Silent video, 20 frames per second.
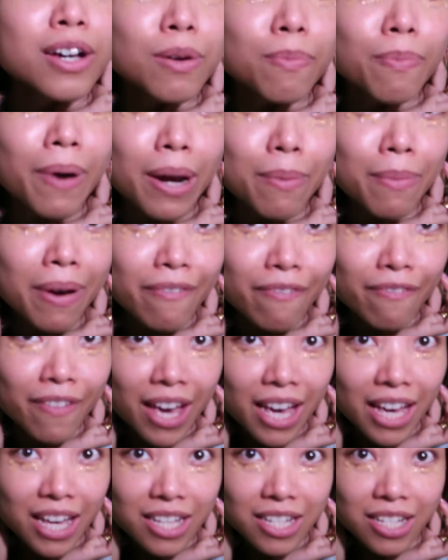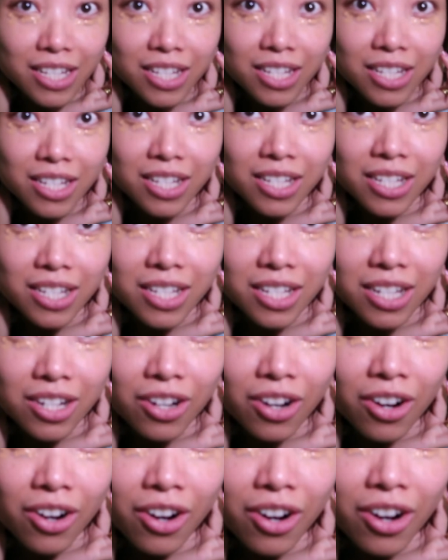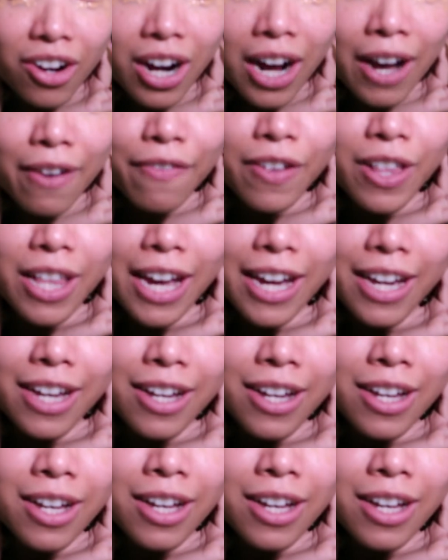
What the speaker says: part of my face. You know, I feel like